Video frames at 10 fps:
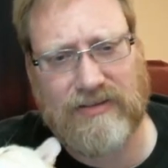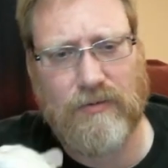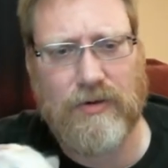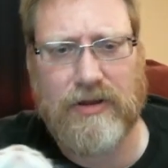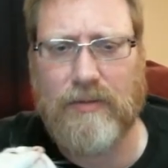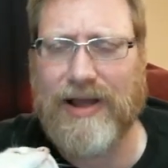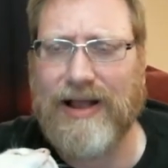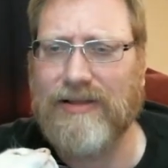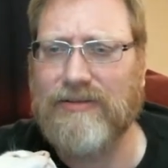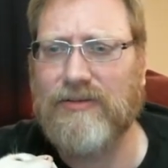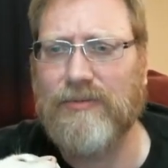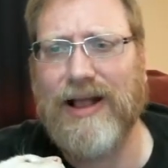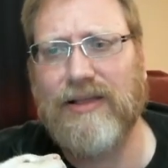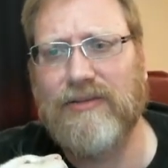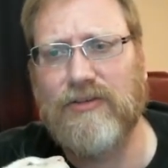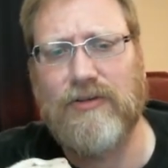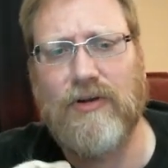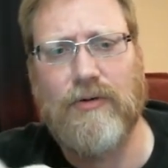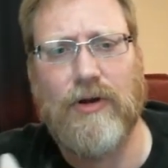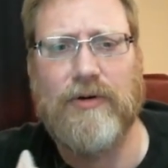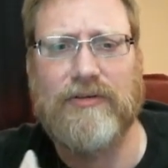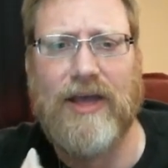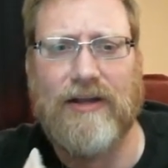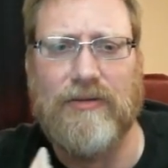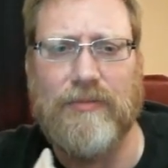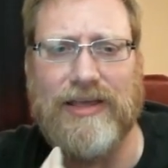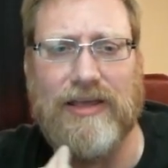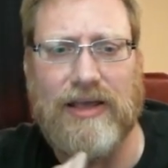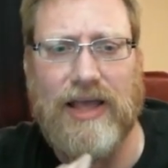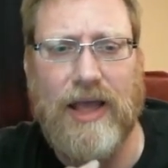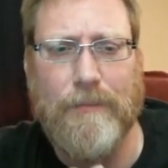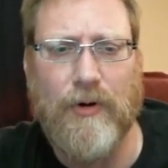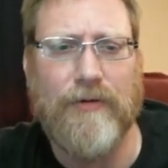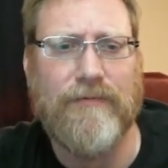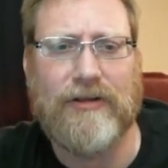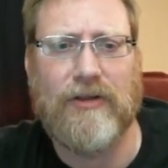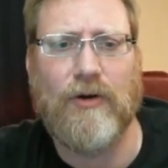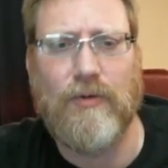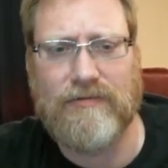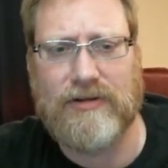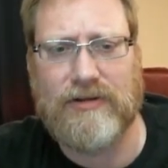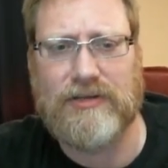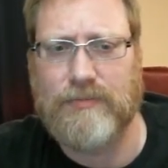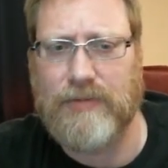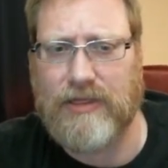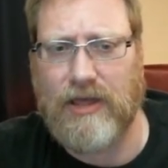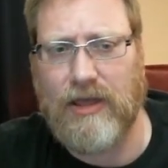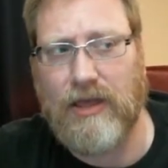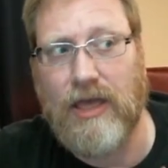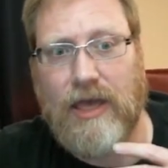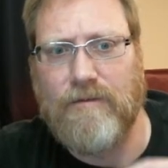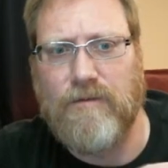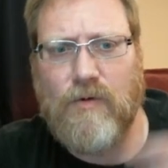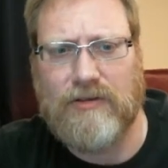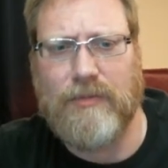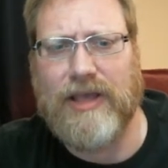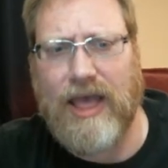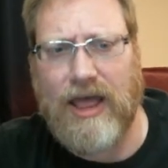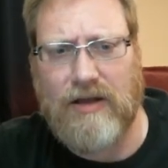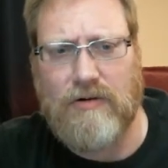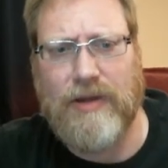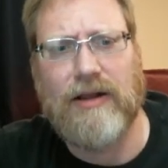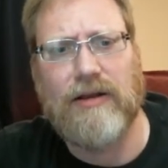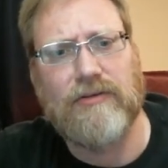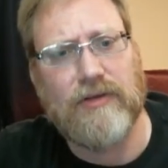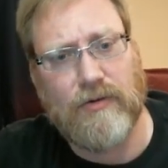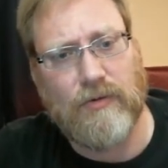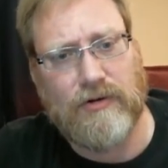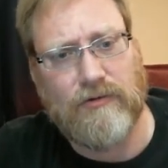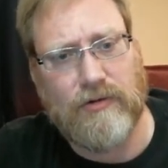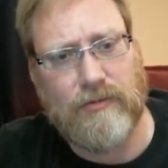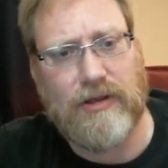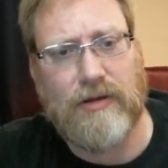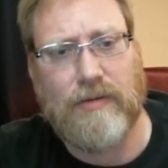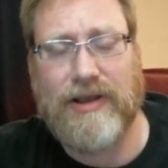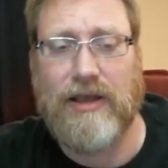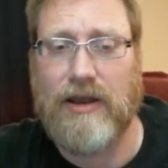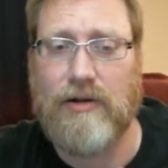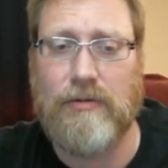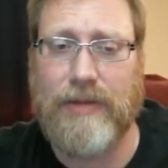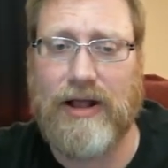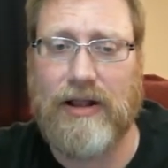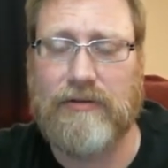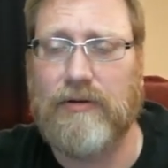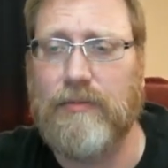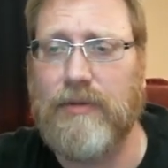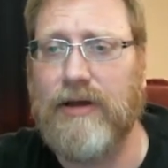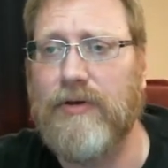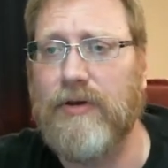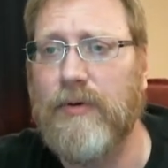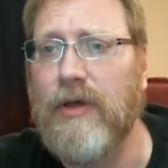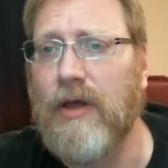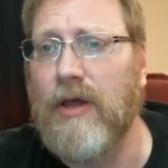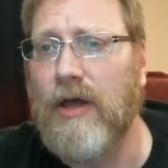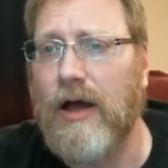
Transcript: So one of the balances. Balances don't always have to be perfect equivalents, but they one's a mechanical balance, the other one should be a mechanical balance, in my view.